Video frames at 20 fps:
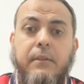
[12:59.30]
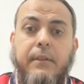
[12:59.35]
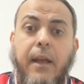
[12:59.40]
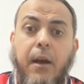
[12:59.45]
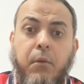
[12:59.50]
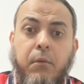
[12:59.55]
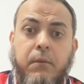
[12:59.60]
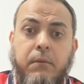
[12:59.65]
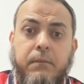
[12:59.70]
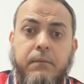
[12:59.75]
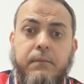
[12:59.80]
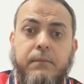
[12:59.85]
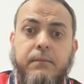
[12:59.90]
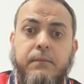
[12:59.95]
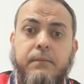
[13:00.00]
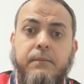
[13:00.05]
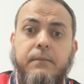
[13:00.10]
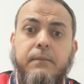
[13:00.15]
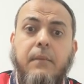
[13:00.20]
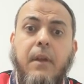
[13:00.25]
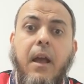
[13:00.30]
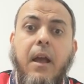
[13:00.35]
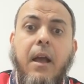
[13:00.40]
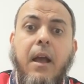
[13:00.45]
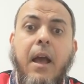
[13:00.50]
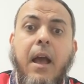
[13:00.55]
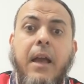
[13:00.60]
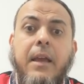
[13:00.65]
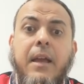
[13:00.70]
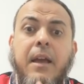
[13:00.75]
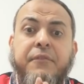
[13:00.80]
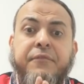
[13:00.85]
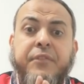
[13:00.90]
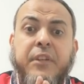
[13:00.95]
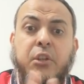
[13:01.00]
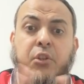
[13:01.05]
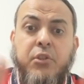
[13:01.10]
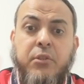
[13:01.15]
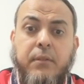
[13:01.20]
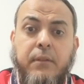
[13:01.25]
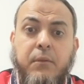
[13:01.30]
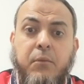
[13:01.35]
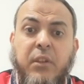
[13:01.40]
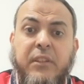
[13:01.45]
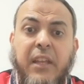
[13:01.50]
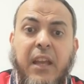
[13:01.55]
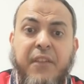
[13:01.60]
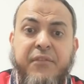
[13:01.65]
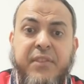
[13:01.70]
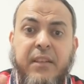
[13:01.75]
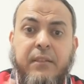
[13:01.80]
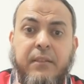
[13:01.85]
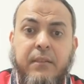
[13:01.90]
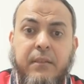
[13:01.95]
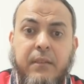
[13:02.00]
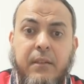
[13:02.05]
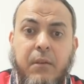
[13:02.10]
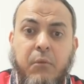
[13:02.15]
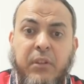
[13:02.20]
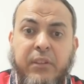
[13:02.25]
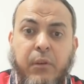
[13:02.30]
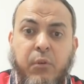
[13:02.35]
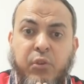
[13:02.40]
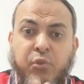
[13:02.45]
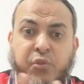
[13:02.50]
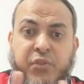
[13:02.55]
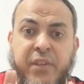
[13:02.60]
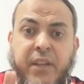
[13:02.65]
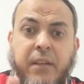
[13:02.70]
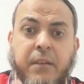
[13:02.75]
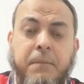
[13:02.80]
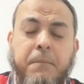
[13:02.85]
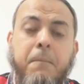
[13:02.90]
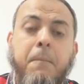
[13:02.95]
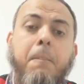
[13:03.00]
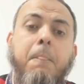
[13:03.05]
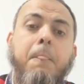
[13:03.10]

Now, I have finished what I have said, what I want to say.